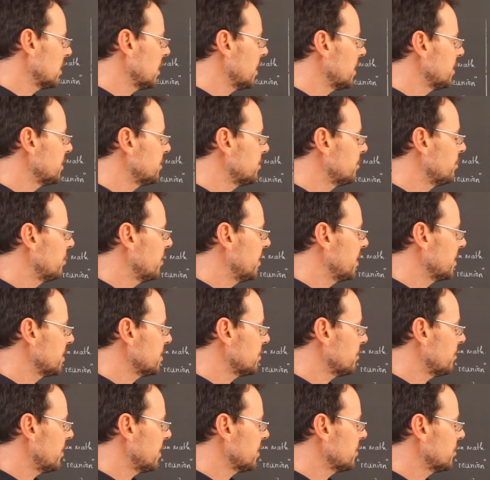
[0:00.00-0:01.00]
algebraic
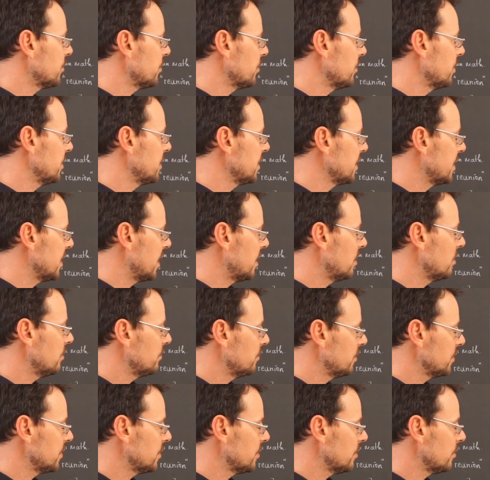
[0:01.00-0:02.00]
structure is that of
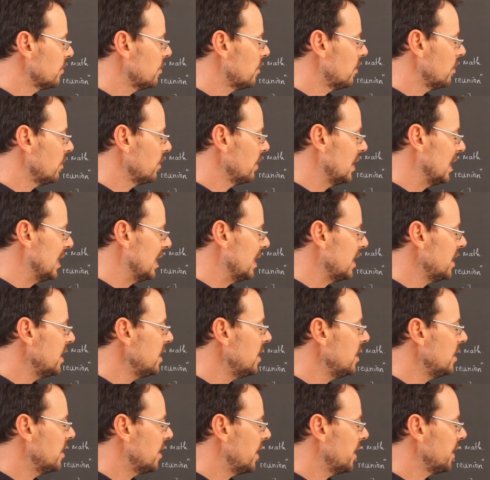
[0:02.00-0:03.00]
a so-called
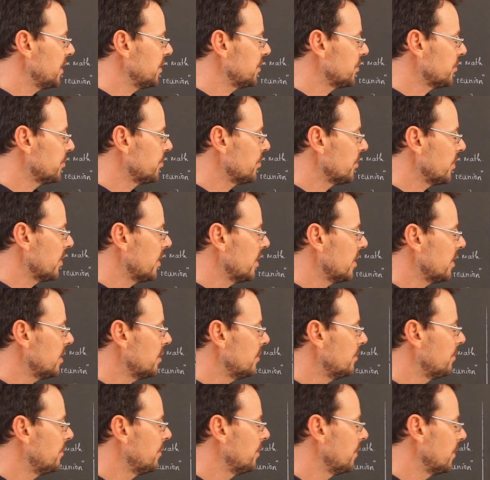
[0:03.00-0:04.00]
Lie algebra.
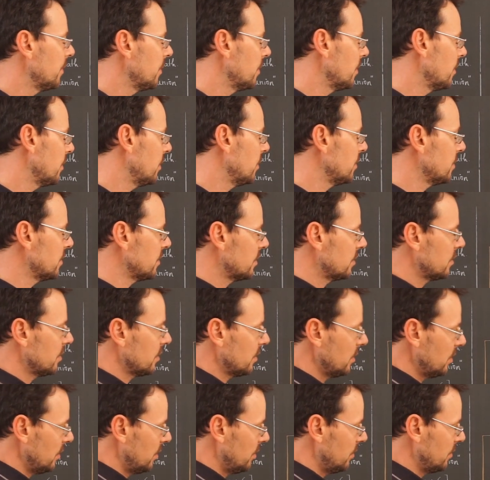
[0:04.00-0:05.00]
This
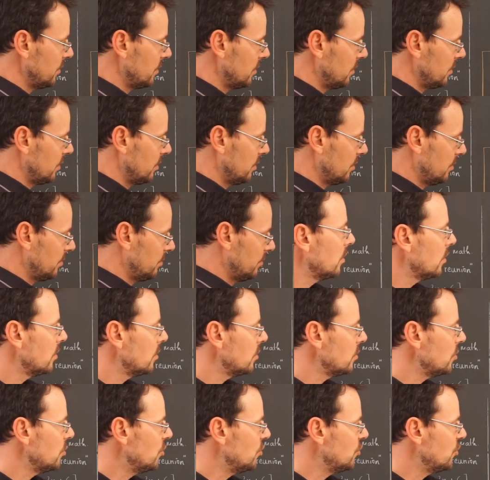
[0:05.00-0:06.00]
here is a
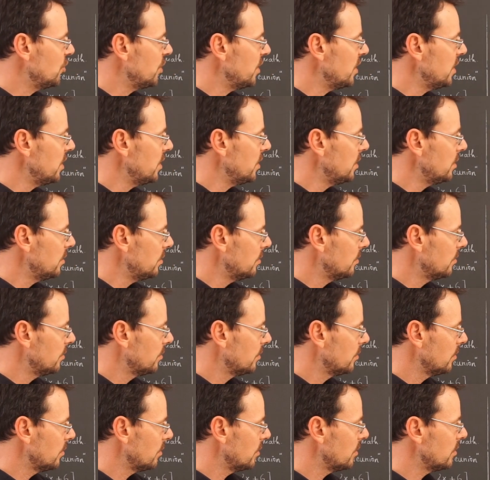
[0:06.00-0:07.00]
G,
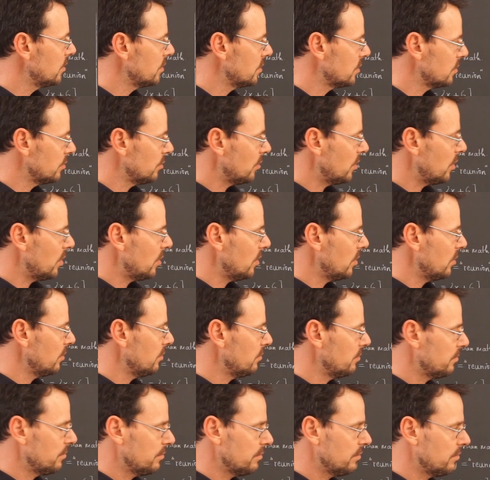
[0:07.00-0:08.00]
this small
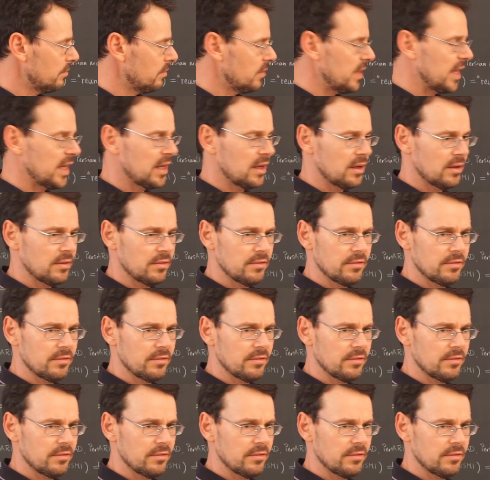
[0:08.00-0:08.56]
fractal,